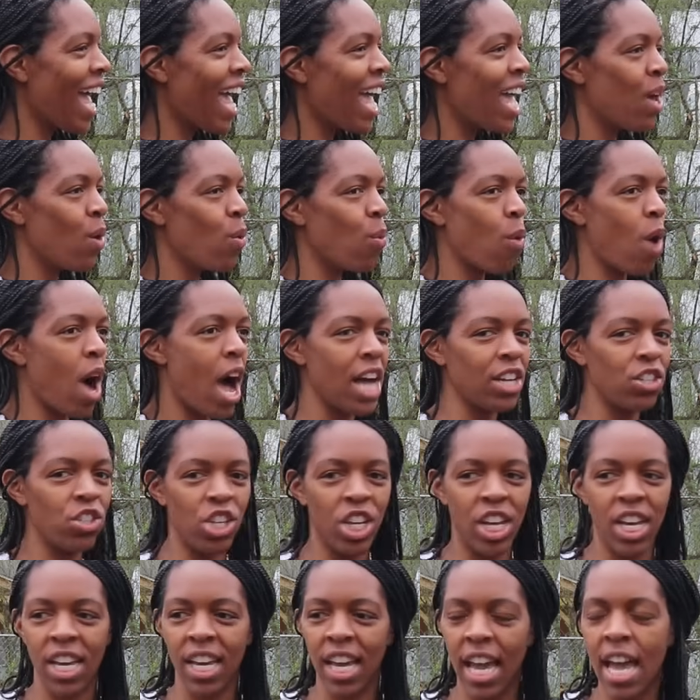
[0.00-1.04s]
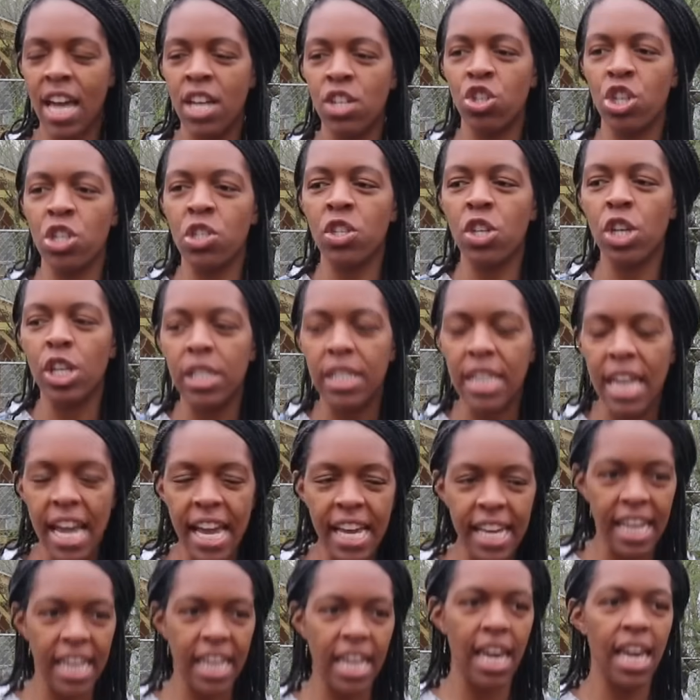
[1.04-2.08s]
and watching and just
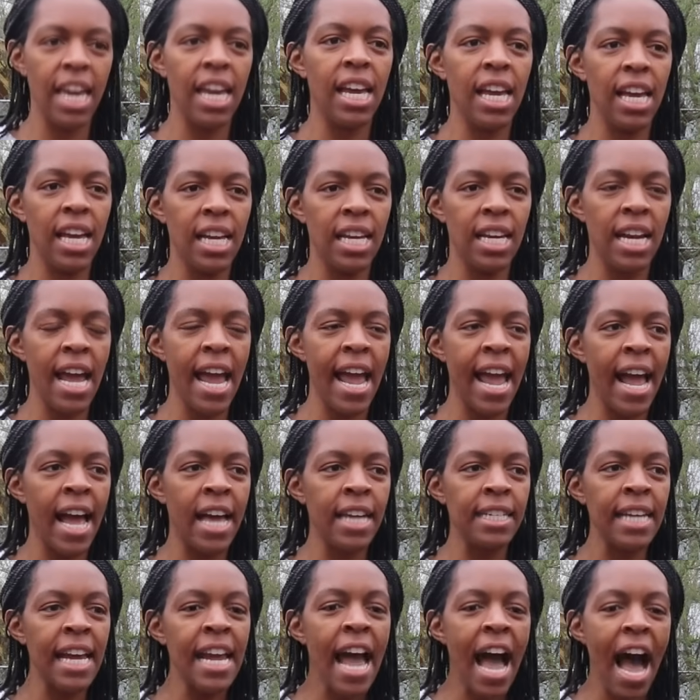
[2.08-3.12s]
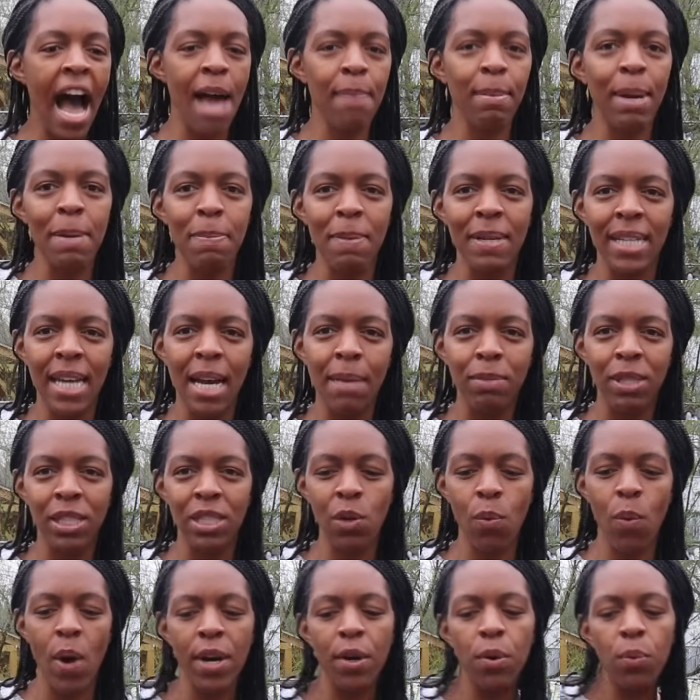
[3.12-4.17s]
taking in. And I might be tempted
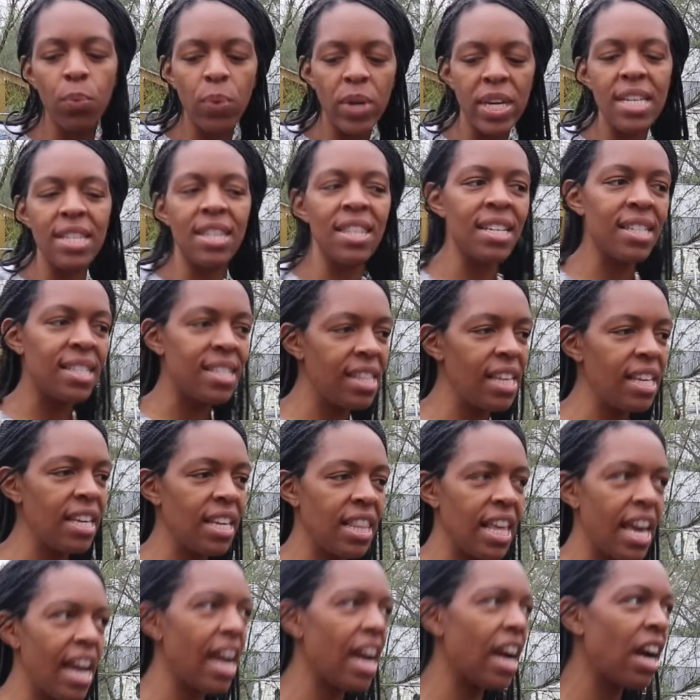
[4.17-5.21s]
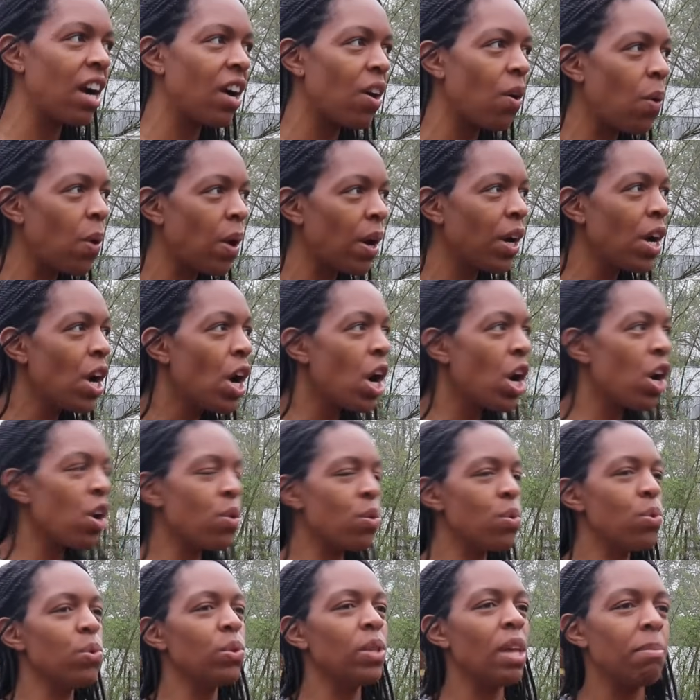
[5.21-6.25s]
to want to weed this thing there, or,
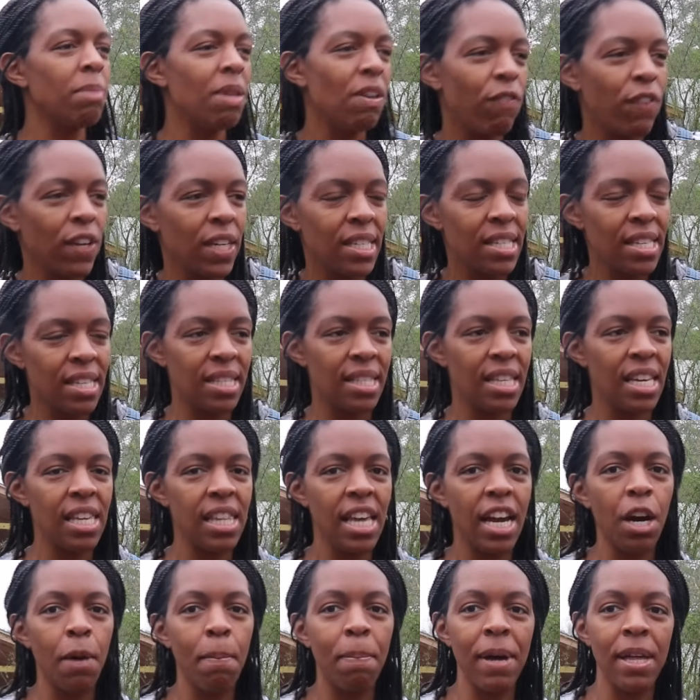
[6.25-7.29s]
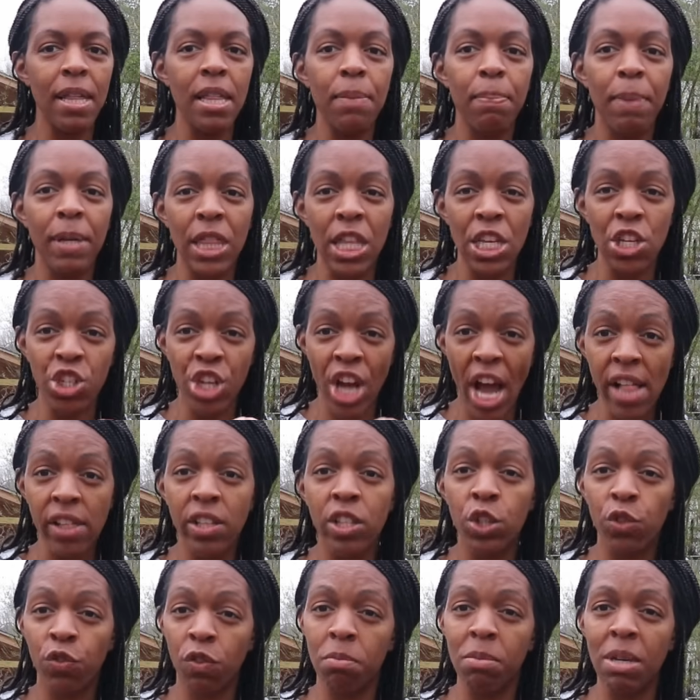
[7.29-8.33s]
let me fix this thing there. But the
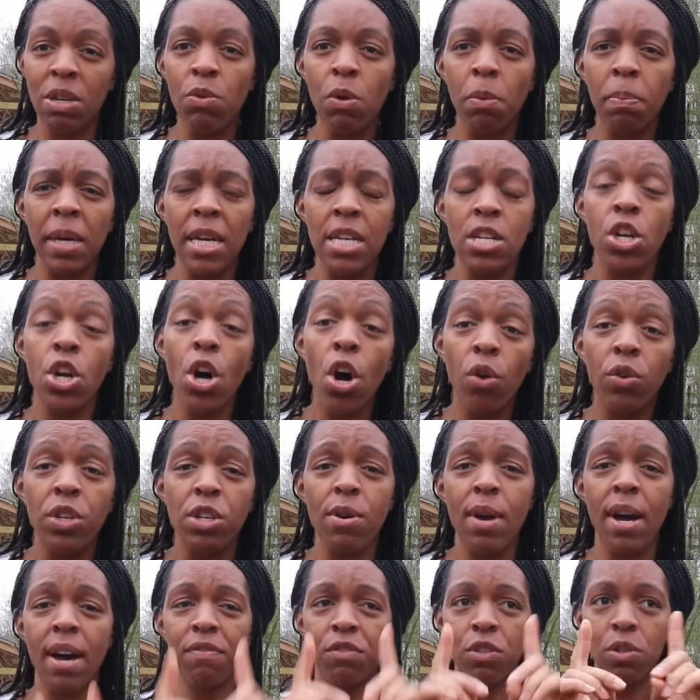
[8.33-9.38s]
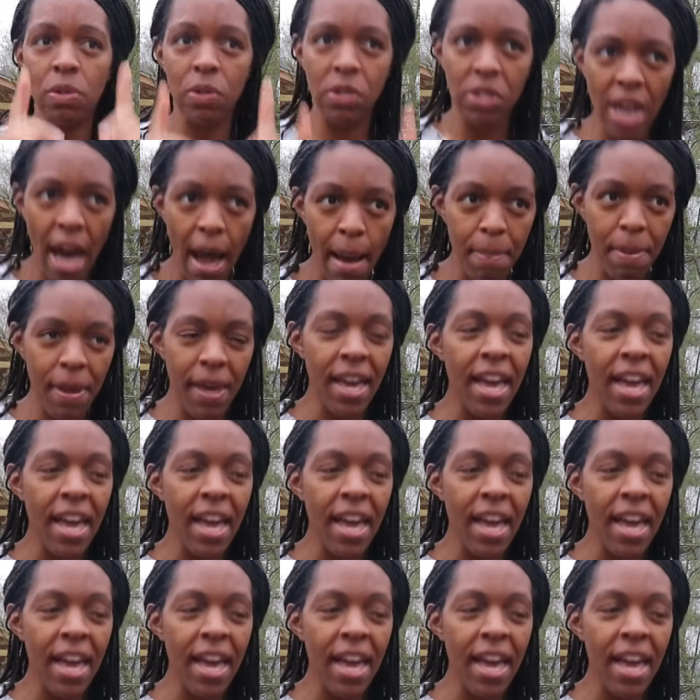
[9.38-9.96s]
challenge for me will be, no, you have to stop